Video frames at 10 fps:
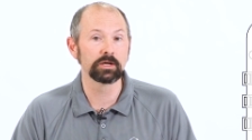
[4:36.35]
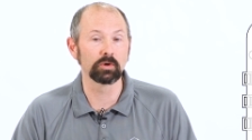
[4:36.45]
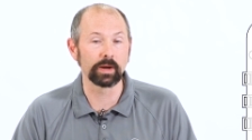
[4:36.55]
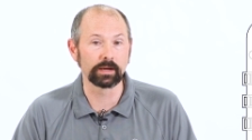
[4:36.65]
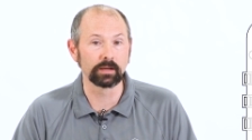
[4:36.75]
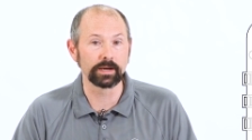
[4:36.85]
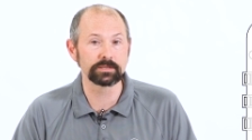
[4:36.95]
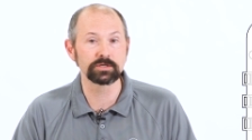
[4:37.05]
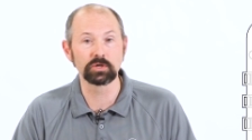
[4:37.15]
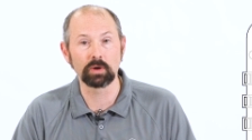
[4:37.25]
Your
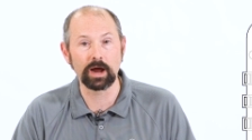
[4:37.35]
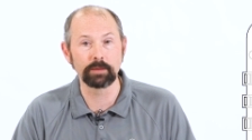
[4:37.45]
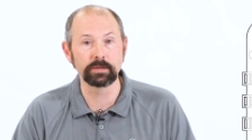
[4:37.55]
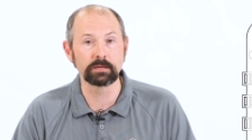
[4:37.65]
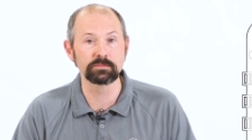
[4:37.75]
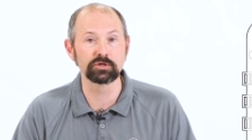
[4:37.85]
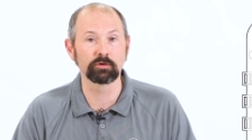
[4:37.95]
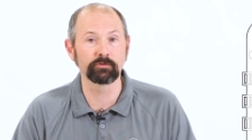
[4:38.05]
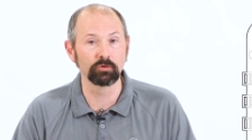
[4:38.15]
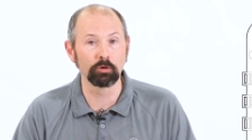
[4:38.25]
headlights, your high beams, your
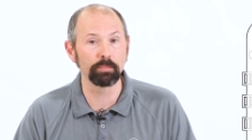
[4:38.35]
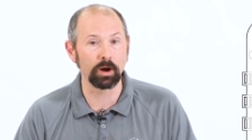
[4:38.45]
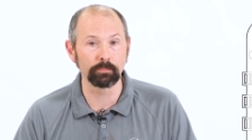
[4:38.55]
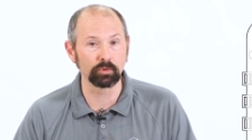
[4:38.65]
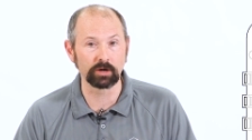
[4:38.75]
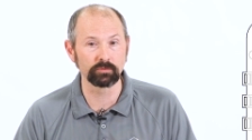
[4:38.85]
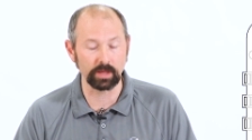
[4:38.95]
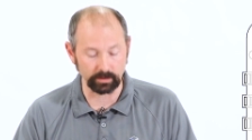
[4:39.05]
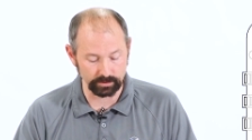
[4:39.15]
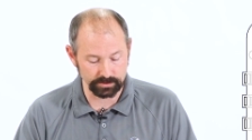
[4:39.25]
fuel pump, whatever
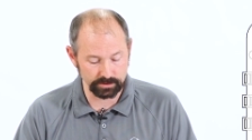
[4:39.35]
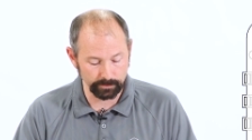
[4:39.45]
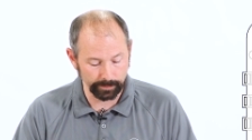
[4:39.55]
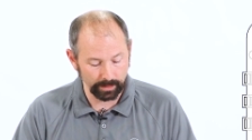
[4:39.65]
that is.